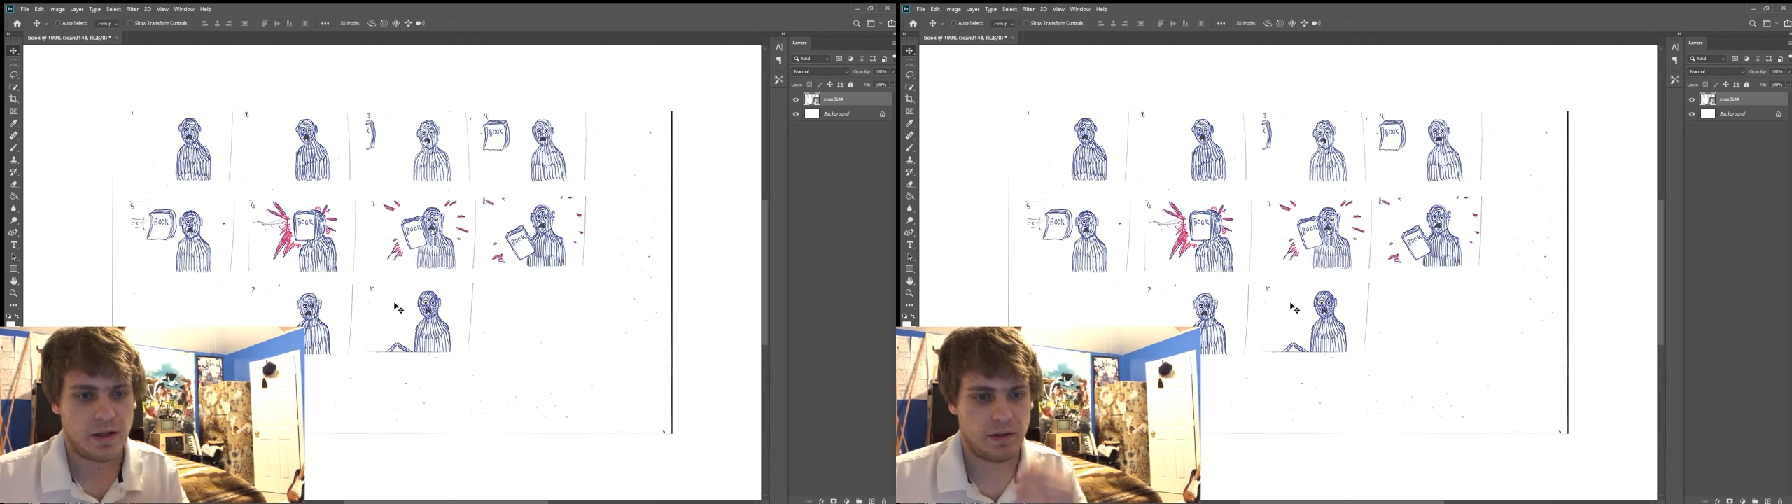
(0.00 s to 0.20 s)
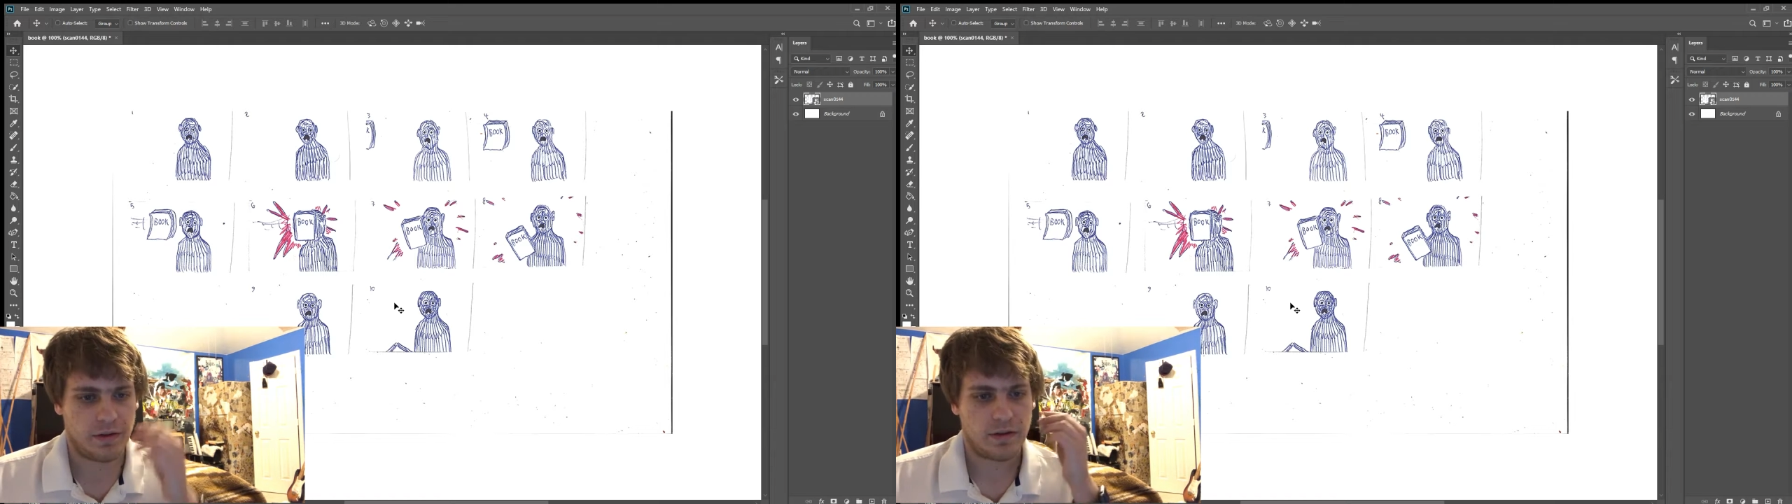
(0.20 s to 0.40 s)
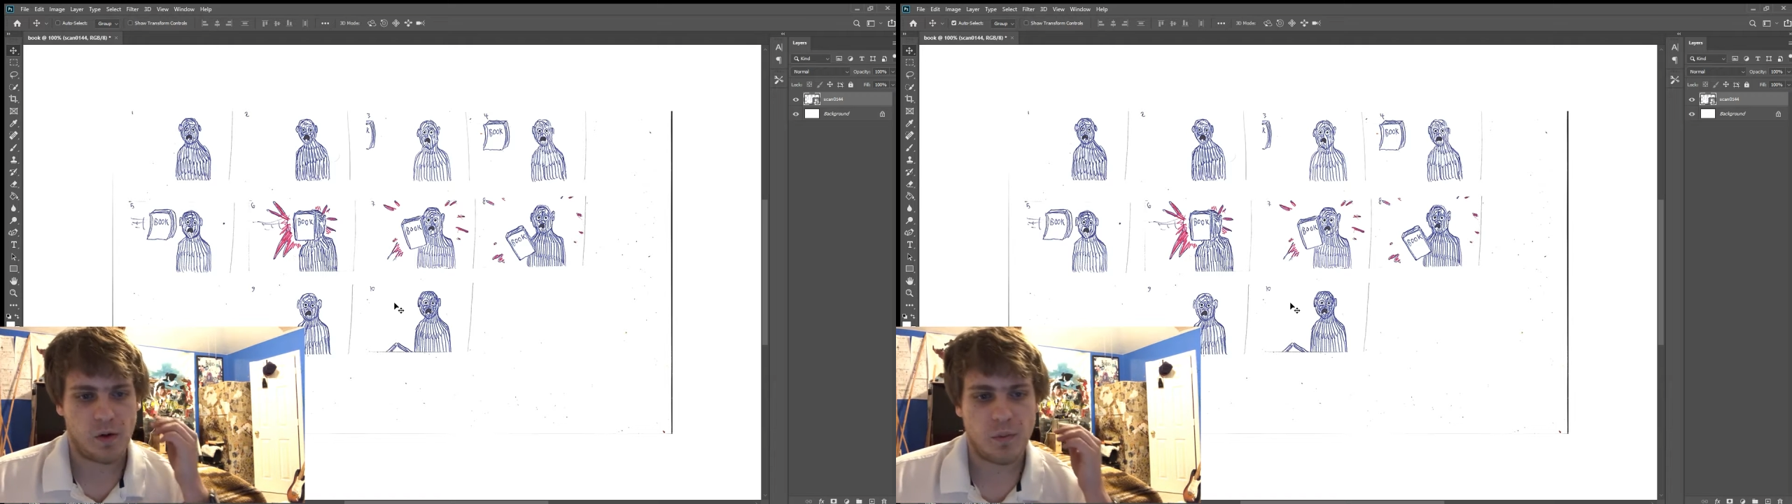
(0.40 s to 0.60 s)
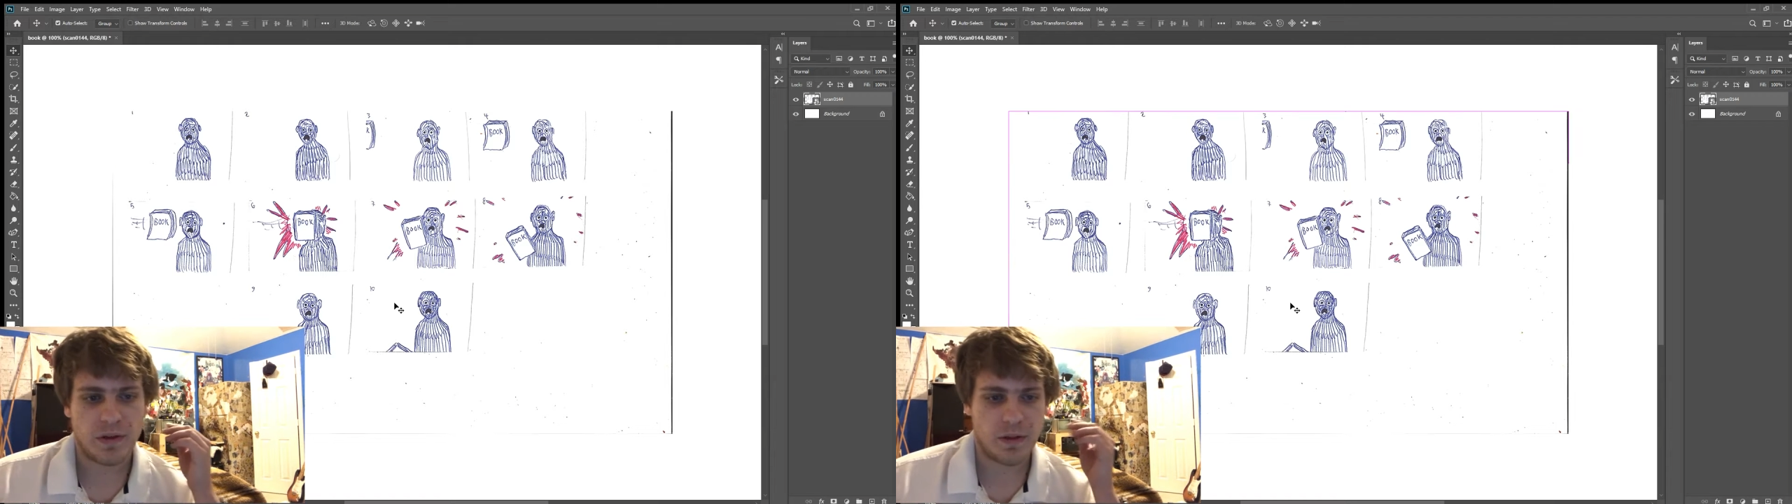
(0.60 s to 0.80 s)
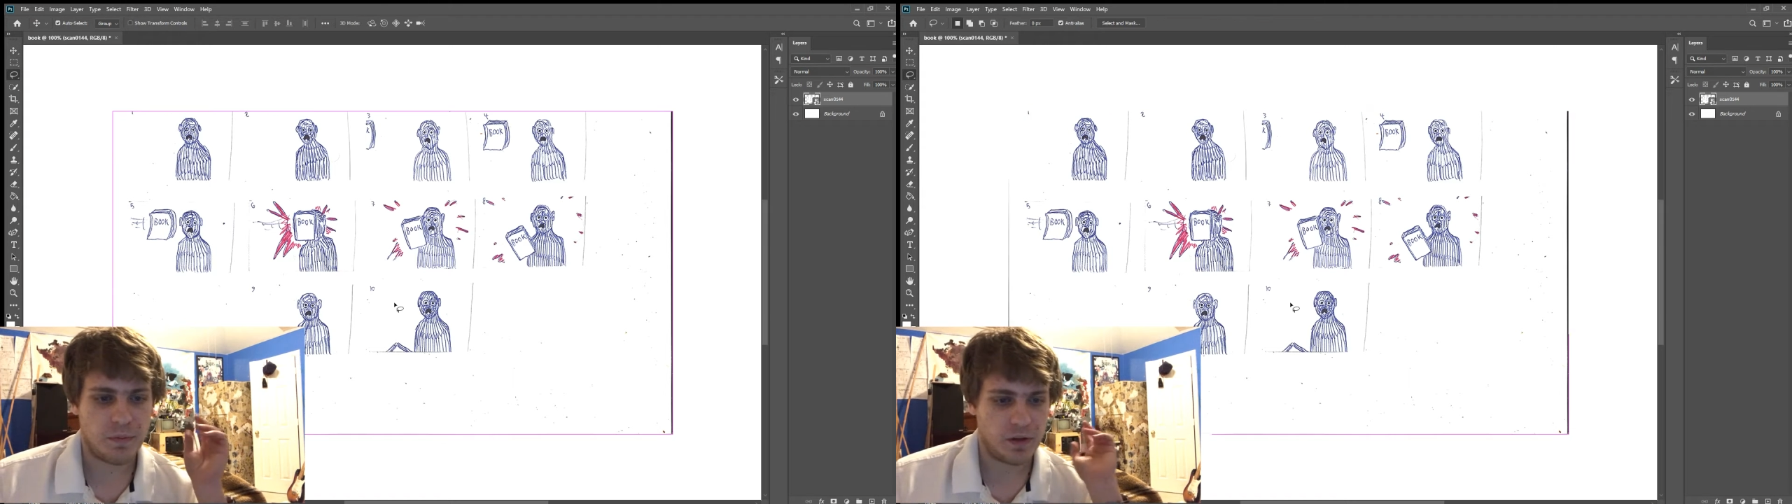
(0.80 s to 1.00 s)
and this
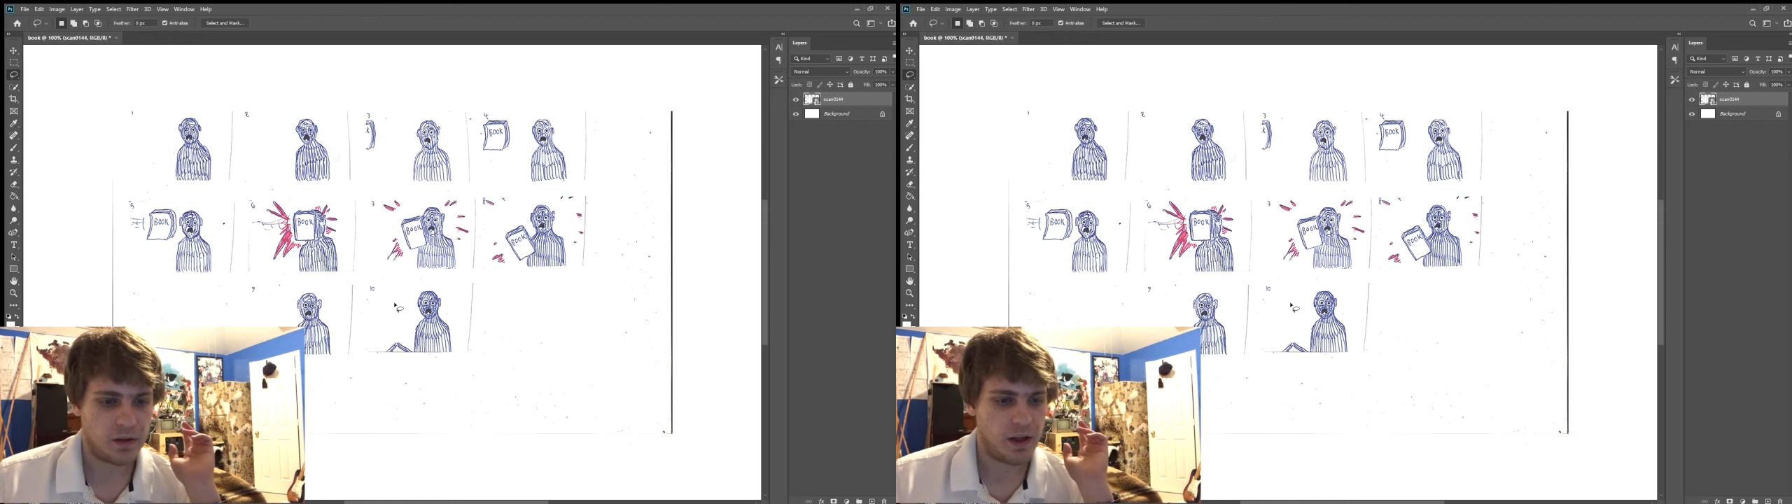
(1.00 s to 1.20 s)
opens up the